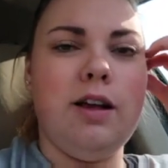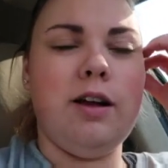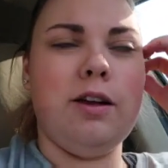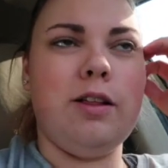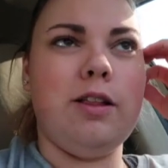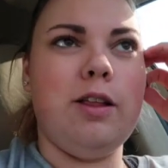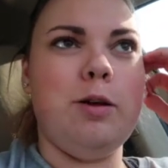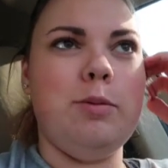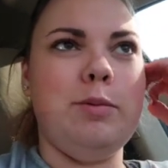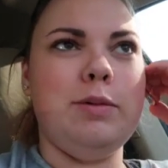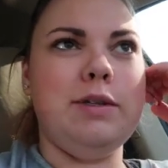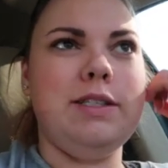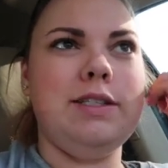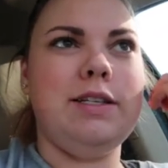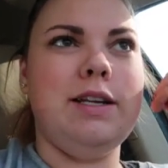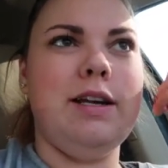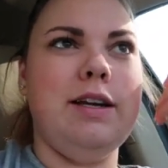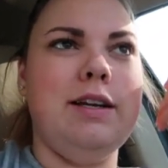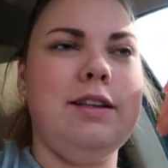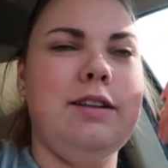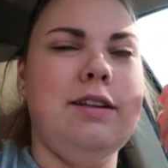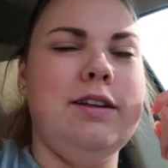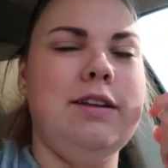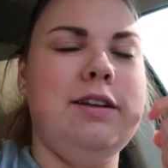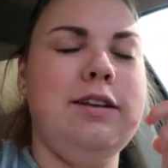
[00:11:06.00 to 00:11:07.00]
Oklahoma
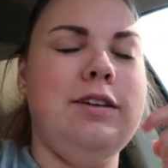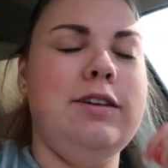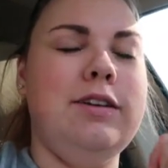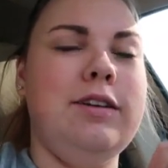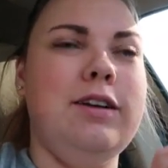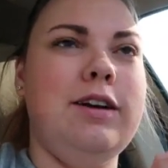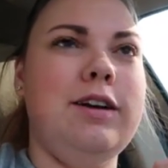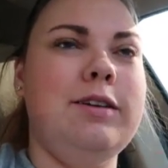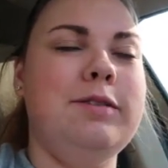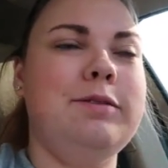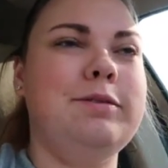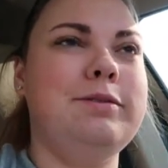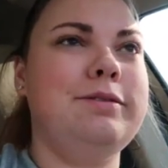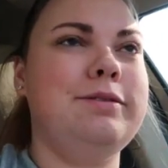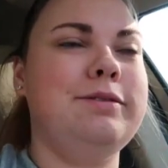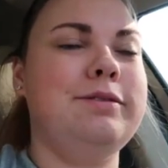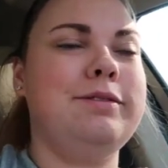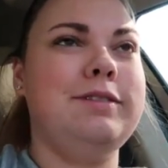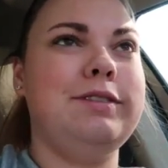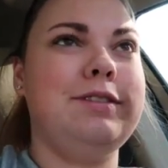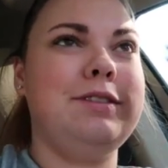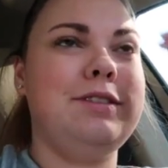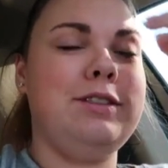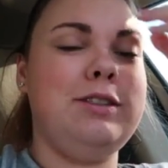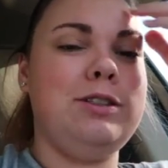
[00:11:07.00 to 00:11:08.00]
State, then you know,
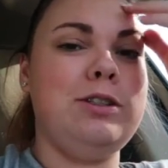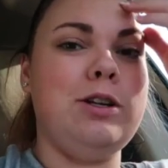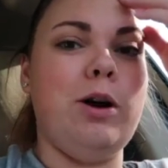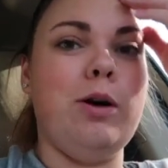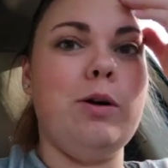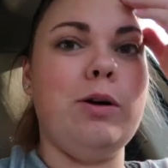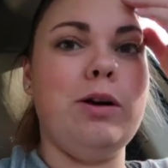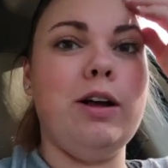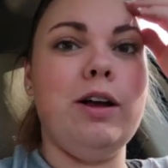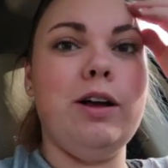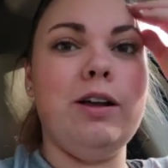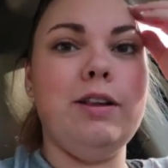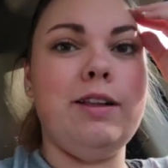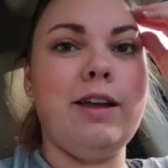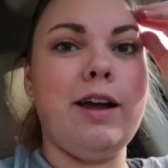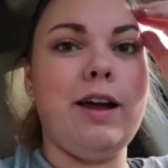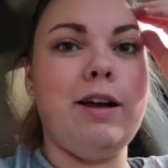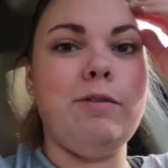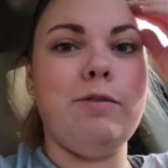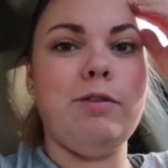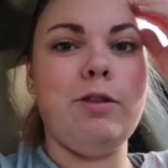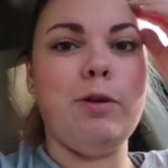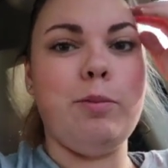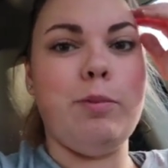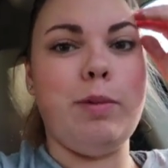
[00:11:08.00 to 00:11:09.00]
it's so good. They
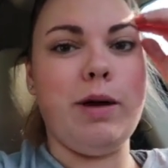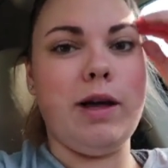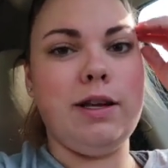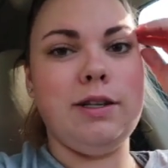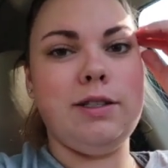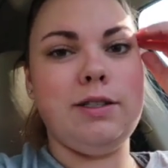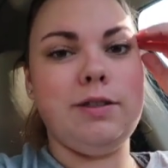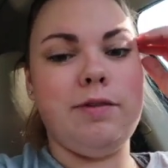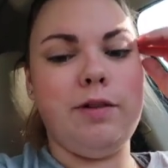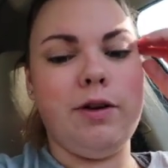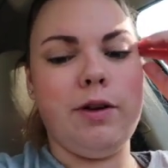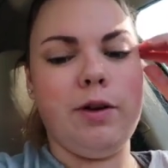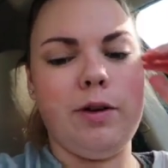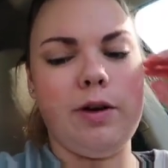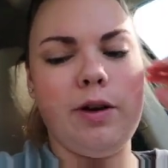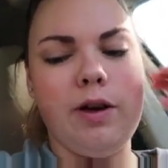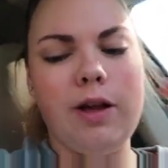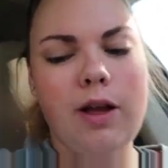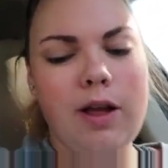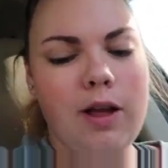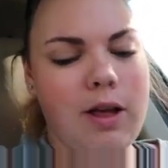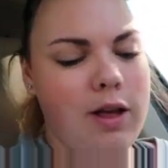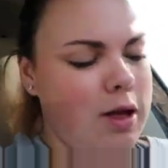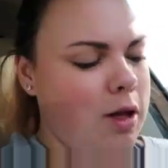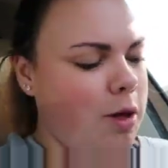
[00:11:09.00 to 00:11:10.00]
have the best food.
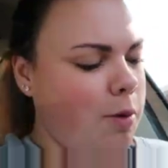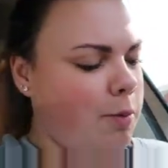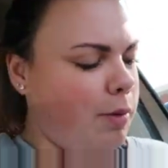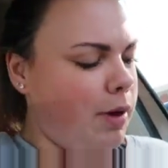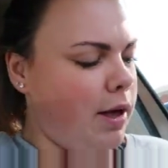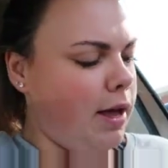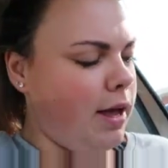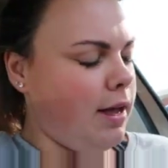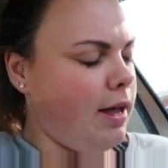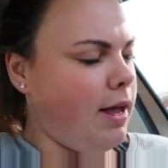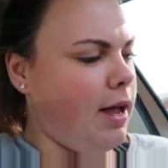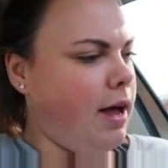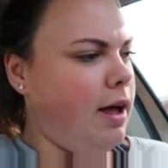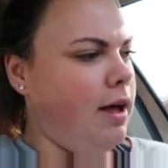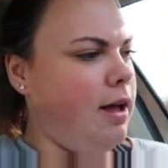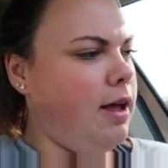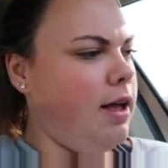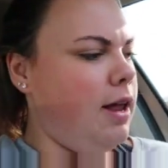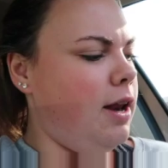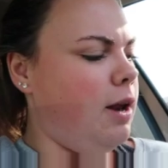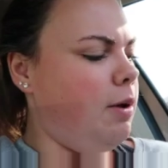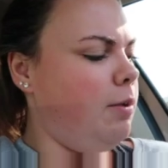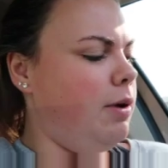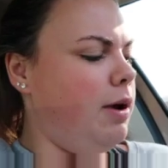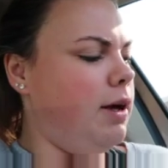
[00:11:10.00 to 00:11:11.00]
But yeah,
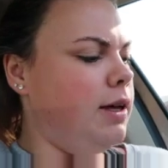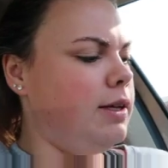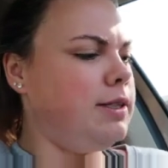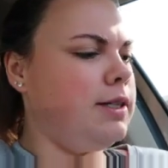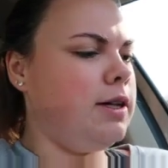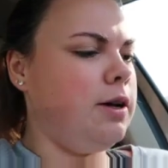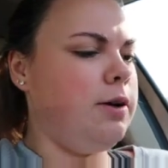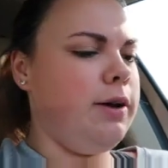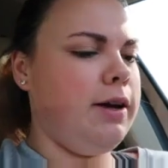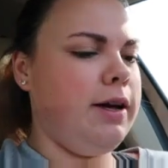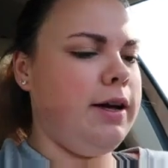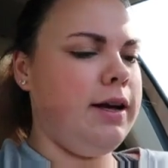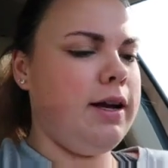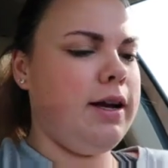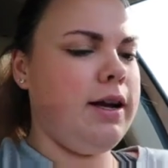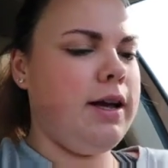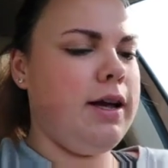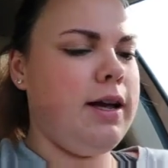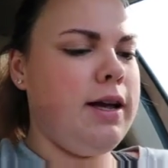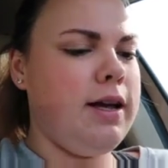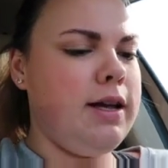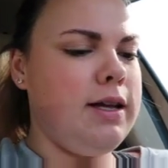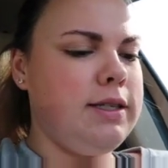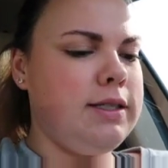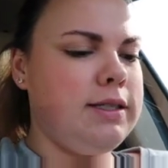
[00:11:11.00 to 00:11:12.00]
anyway, so it
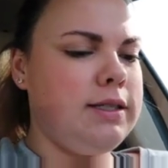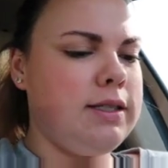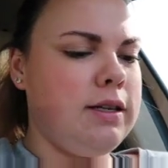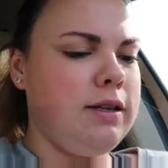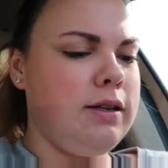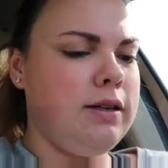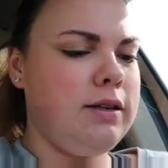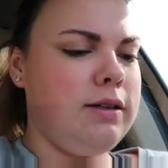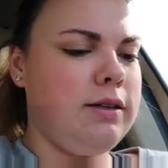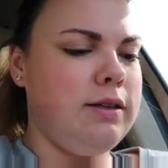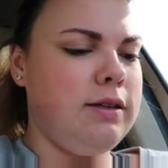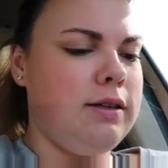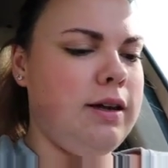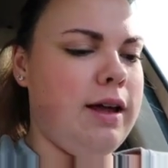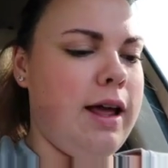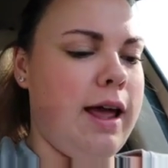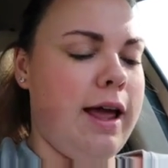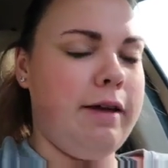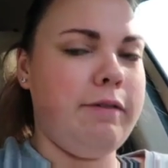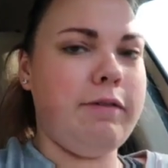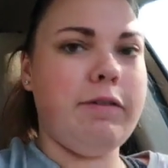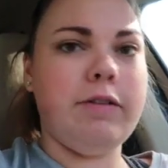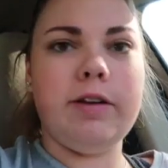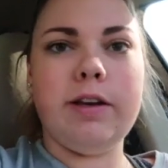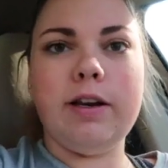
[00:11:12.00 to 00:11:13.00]
is
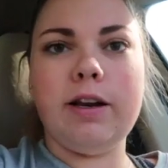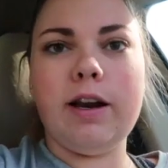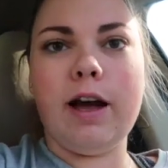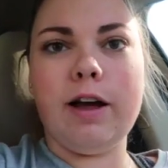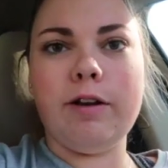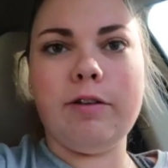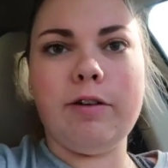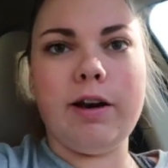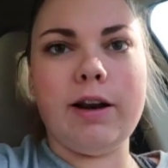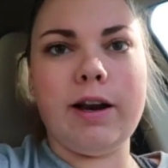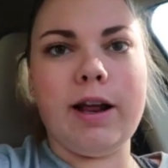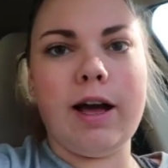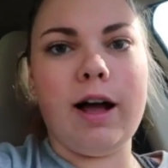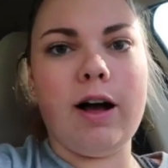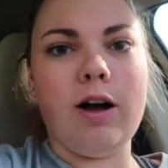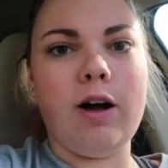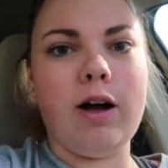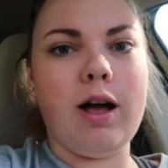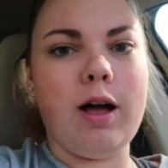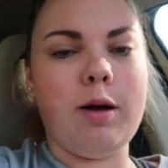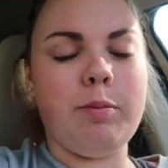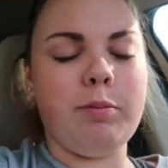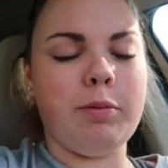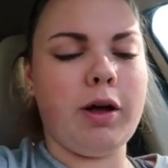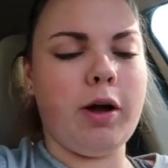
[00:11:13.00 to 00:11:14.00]
8:59 right now.
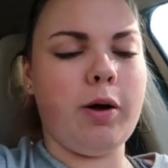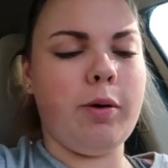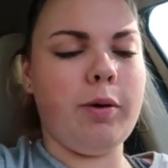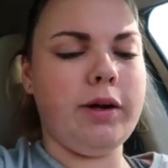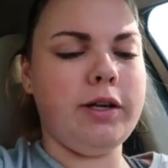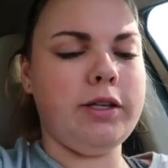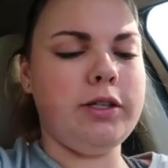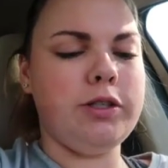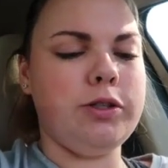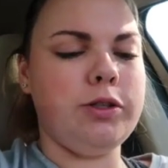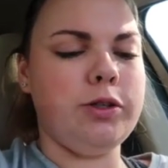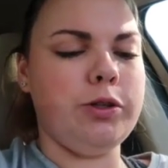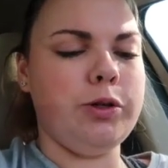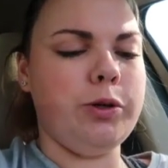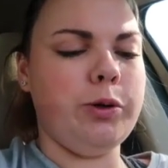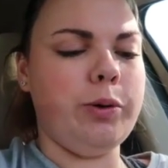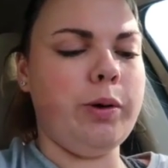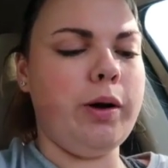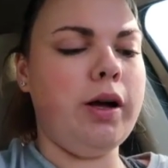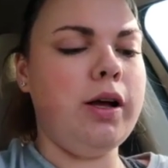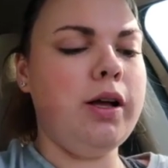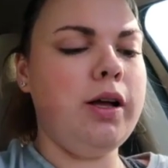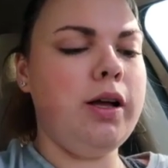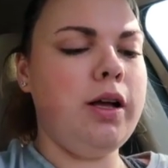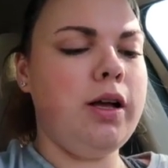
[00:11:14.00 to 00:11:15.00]
I'm going
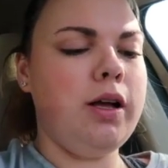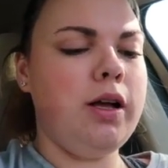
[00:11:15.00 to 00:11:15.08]
to